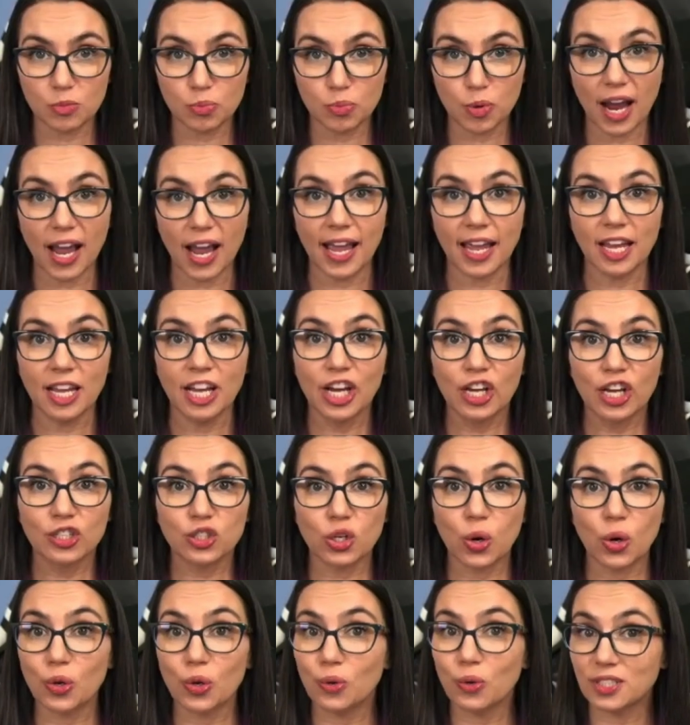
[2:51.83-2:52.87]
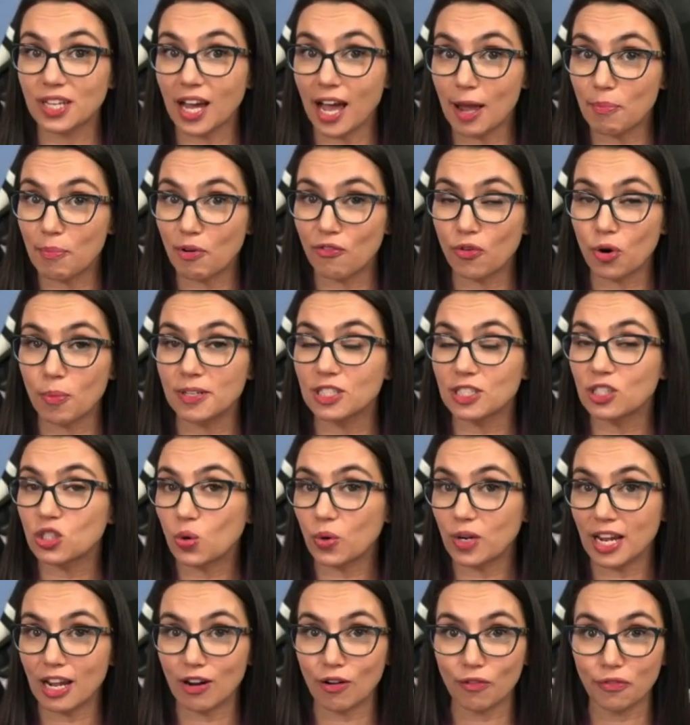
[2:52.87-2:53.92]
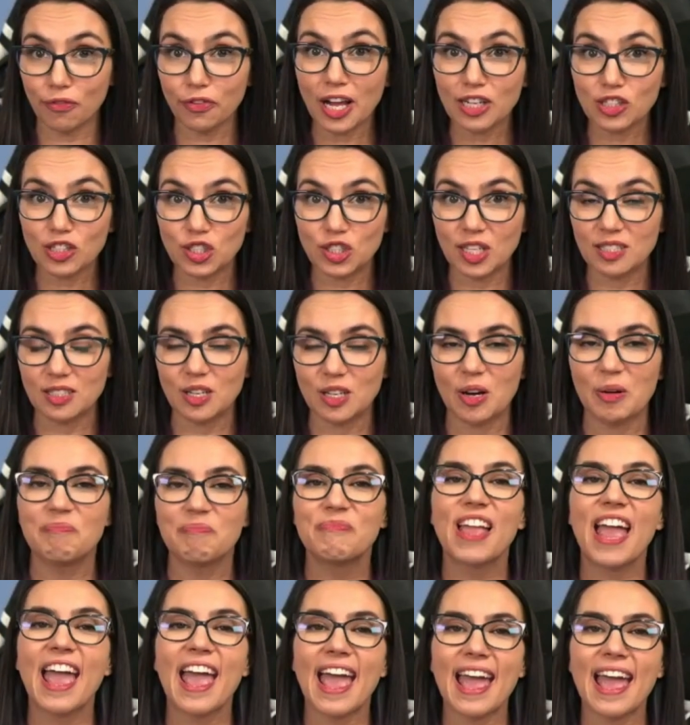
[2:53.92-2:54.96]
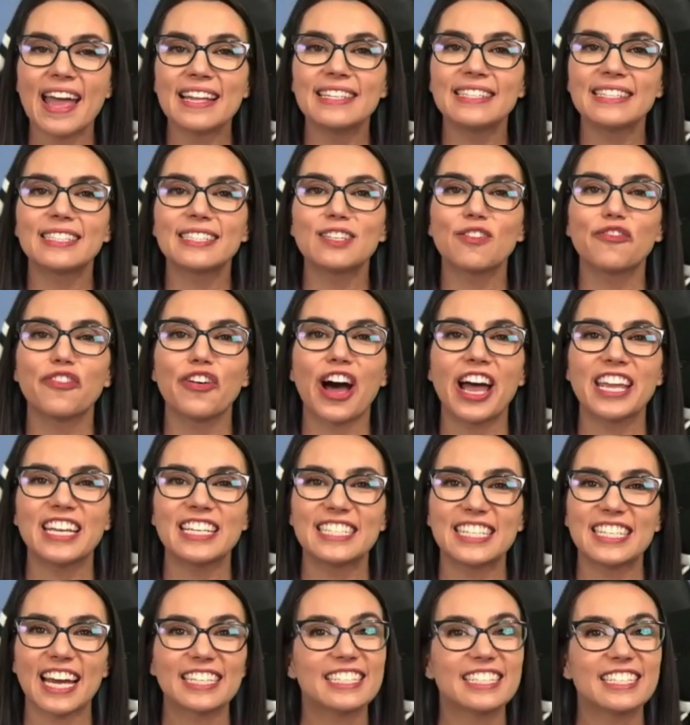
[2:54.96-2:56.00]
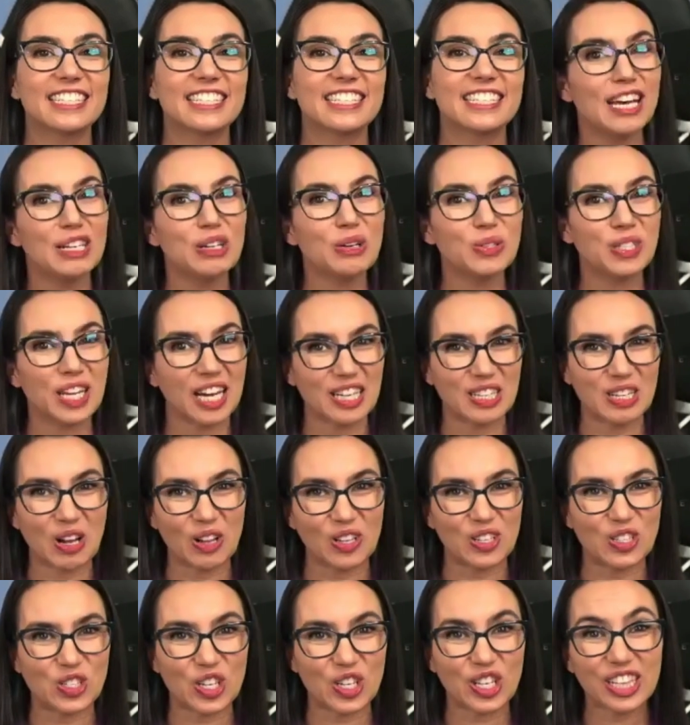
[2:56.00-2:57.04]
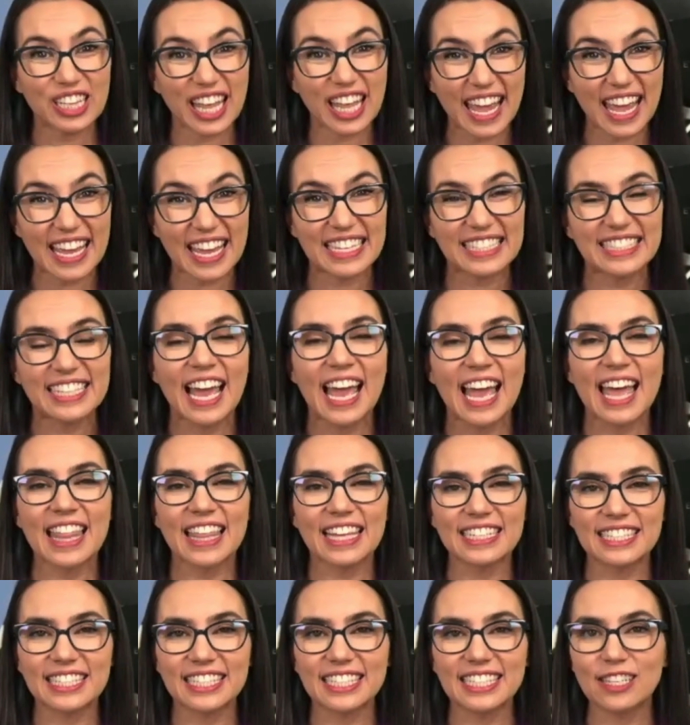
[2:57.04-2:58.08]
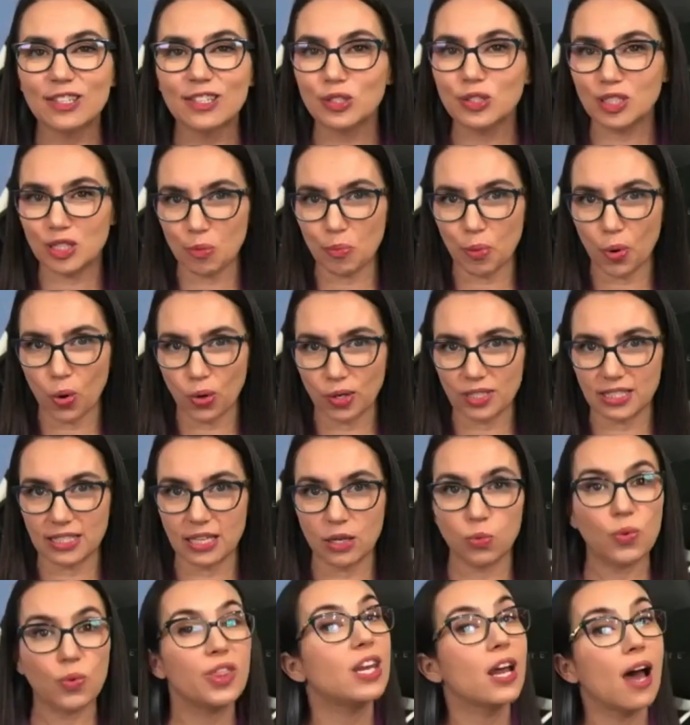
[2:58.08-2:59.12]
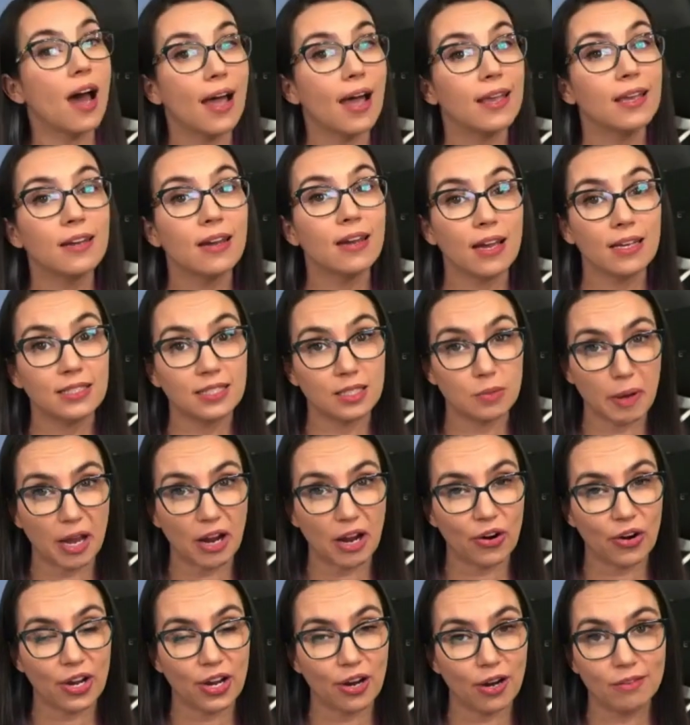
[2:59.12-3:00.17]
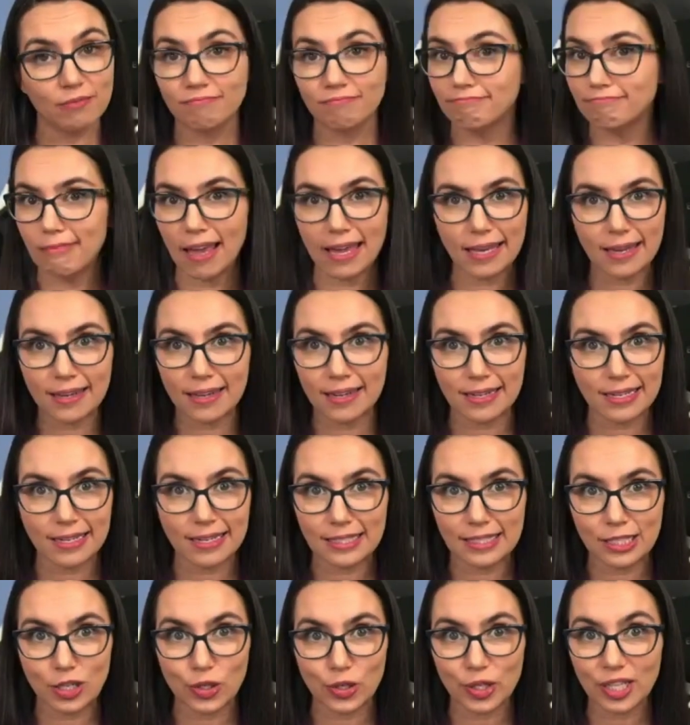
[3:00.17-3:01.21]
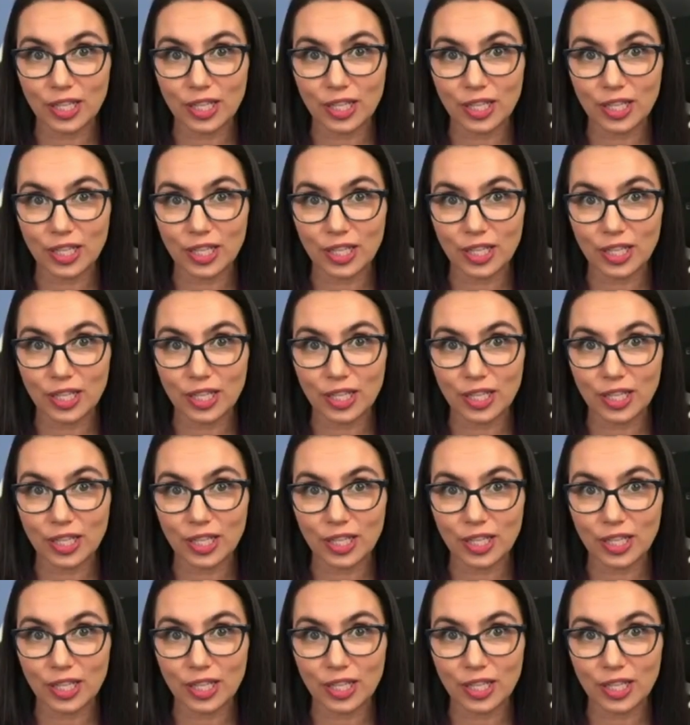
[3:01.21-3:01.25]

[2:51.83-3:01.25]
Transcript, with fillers: Spray, Toto's high performance tornado flush system, and CEFIONTECT nanotechnology glaze that seals the porcelain with an ionized barrier, making it easier to